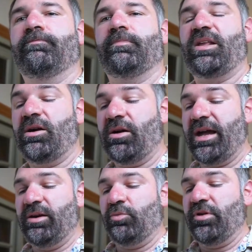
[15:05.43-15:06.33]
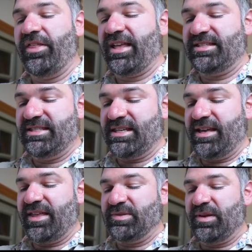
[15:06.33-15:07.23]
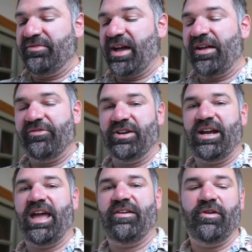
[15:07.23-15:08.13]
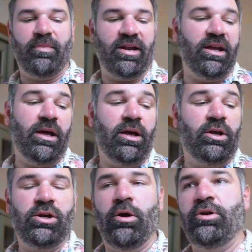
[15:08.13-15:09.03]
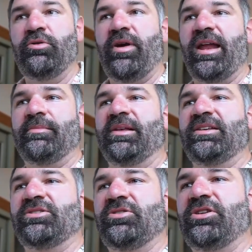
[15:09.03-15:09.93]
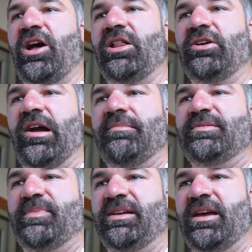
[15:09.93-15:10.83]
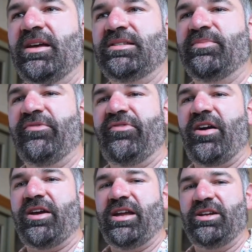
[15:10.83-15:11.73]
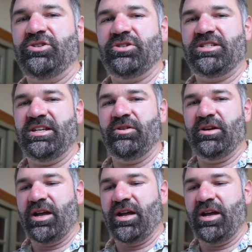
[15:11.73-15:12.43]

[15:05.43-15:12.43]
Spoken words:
All right, well that's what I've got for today, everybody. No new randomly inserted holograms, but some very interesting